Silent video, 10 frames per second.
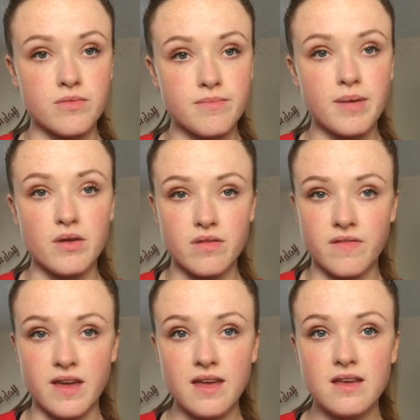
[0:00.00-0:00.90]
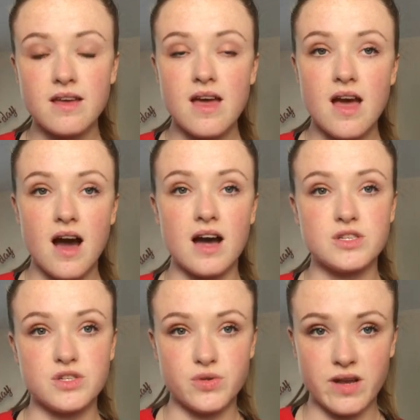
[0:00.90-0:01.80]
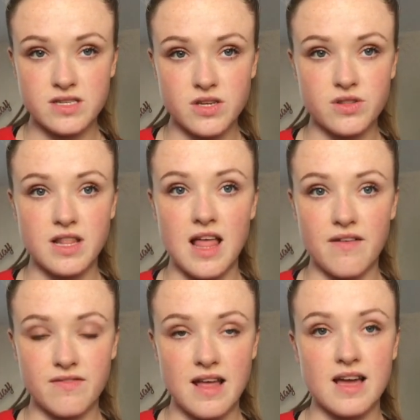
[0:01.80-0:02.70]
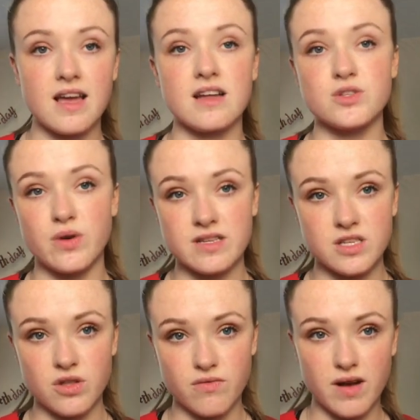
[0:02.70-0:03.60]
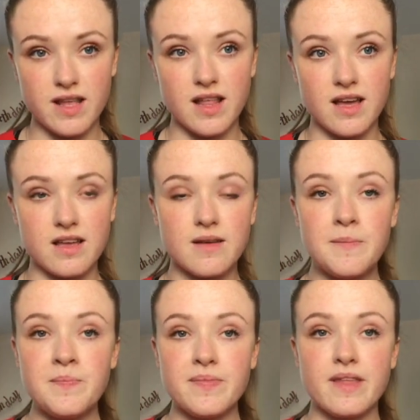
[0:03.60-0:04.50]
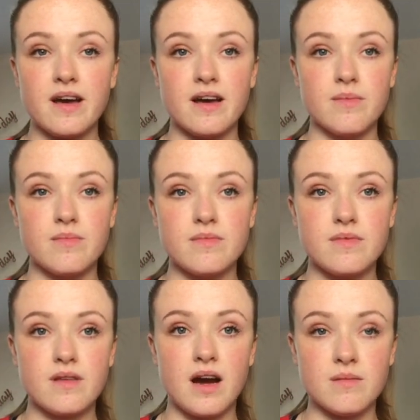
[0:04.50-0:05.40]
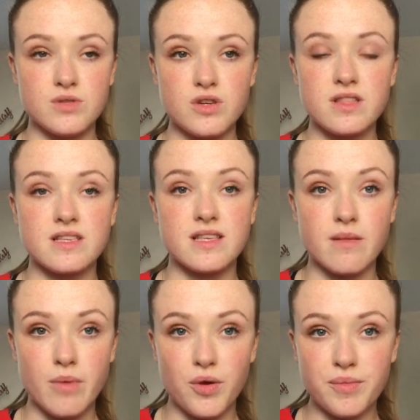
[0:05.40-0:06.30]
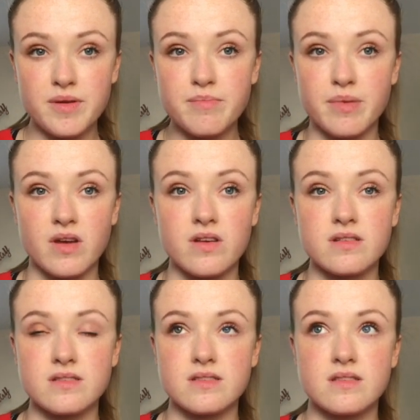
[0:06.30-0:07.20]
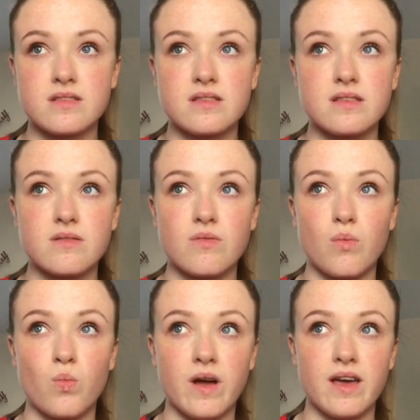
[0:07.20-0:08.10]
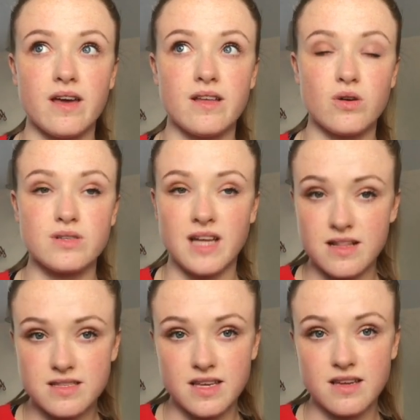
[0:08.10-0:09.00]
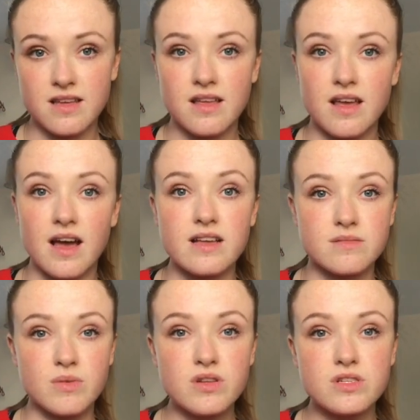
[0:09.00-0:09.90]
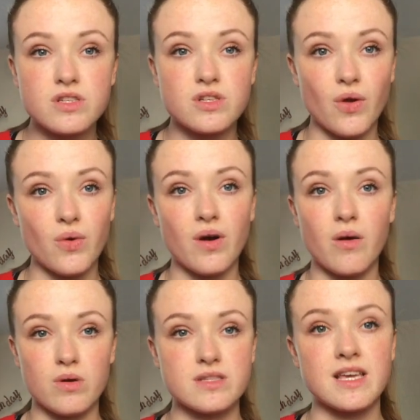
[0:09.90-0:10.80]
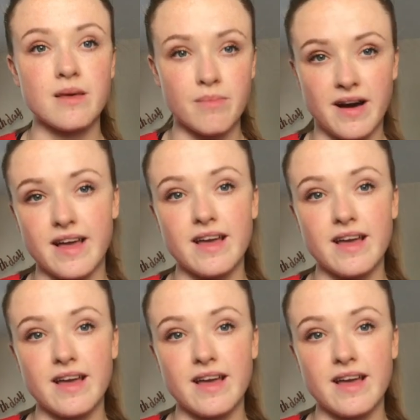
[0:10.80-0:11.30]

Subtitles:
both feet. I do 20 on the left leg and 20 on the right leg. I'm doing this at the moment because we're not dancing as much, so I want to keep my